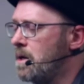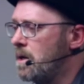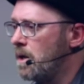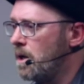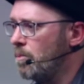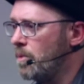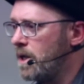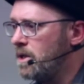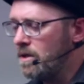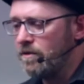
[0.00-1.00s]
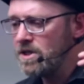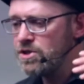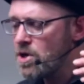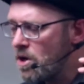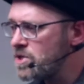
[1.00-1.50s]
And the thing is, you
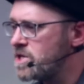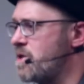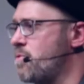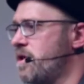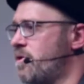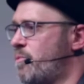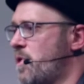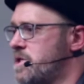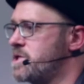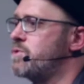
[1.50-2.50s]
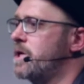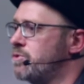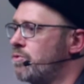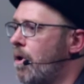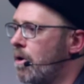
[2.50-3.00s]
can't say whether a price is right or
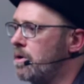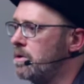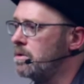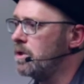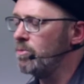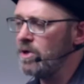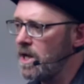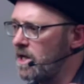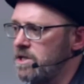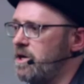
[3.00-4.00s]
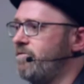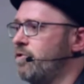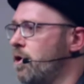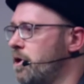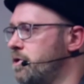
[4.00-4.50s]
wrong. Nobody has enough
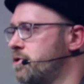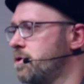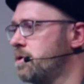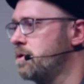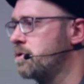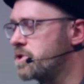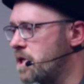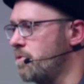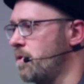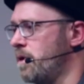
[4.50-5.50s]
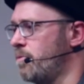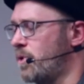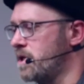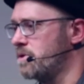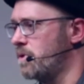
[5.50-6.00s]
knowledge to say whether the
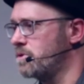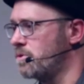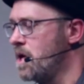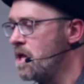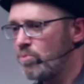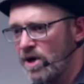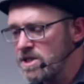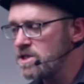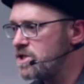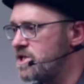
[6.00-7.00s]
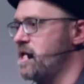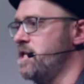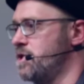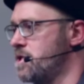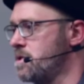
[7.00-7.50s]
price is right or wrong. Price just
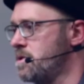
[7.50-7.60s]
is.